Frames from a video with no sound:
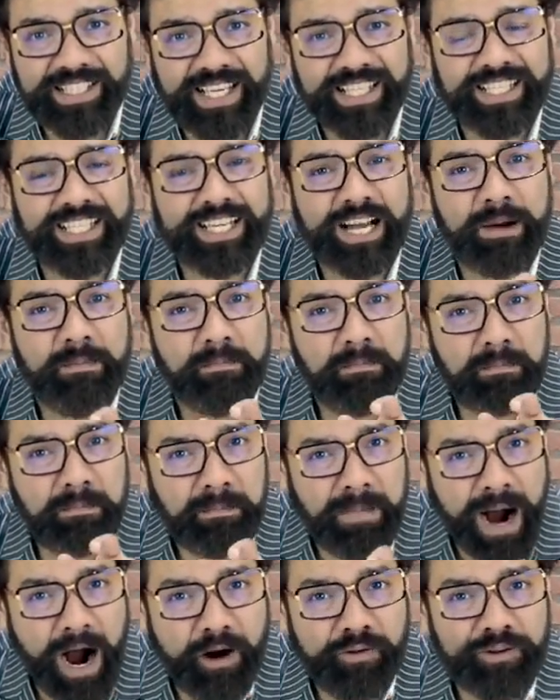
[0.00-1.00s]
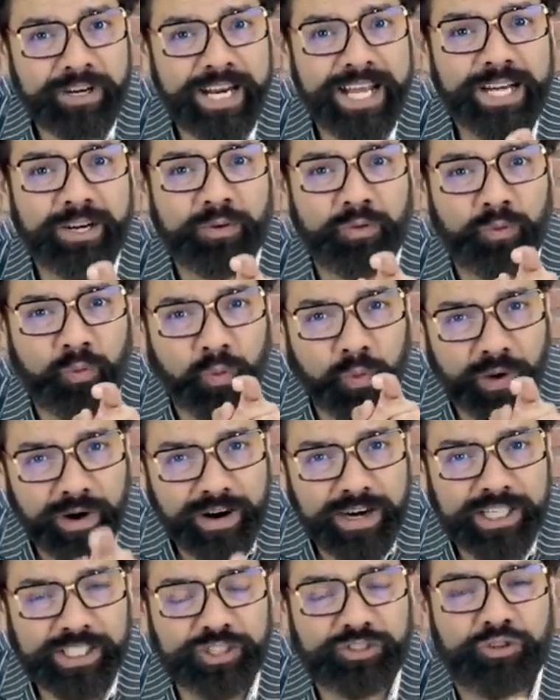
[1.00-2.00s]
that compounding
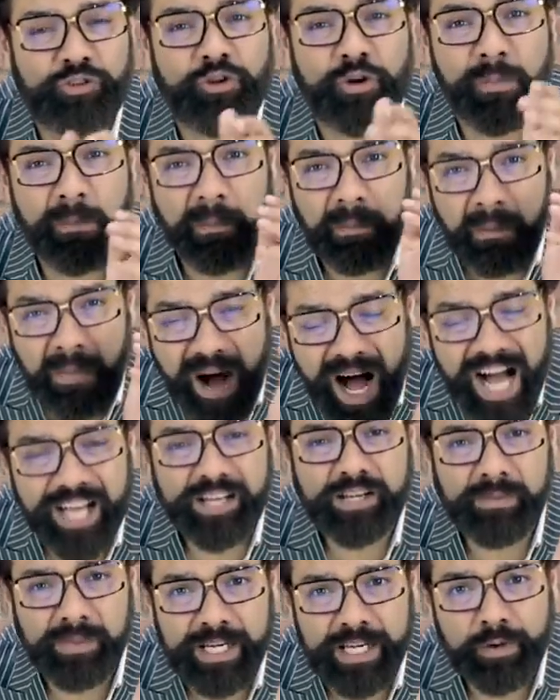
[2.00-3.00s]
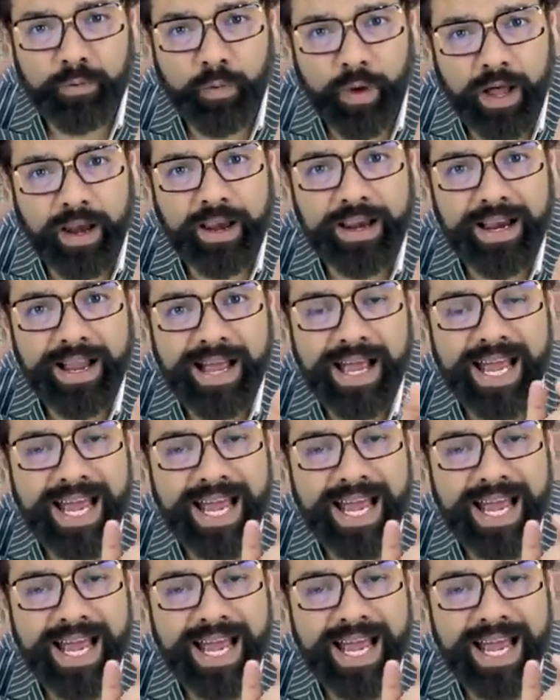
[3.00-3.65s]
works remarkably well,